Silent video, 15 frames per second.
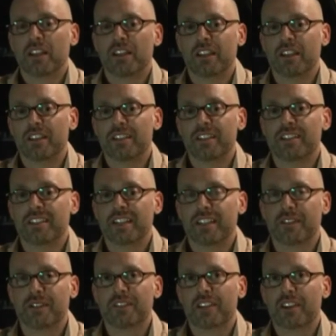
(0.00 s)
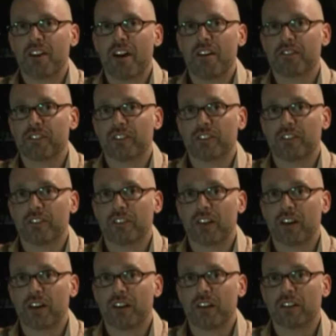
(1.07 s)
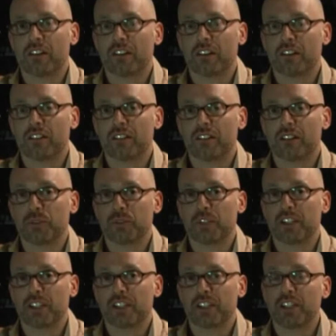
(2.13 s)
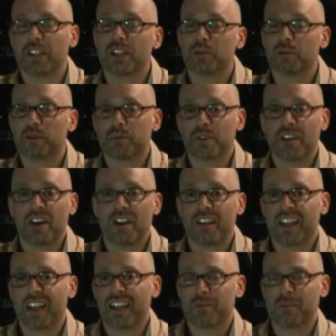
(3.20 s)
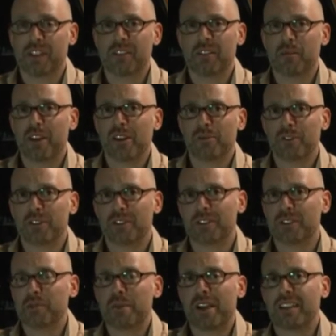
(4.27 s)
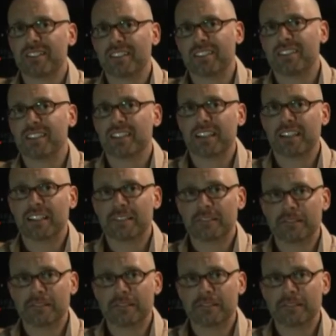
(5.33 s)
the the incentives they offer are, are are, really good. But beyond that, I mean, Melbourne is an amazing city.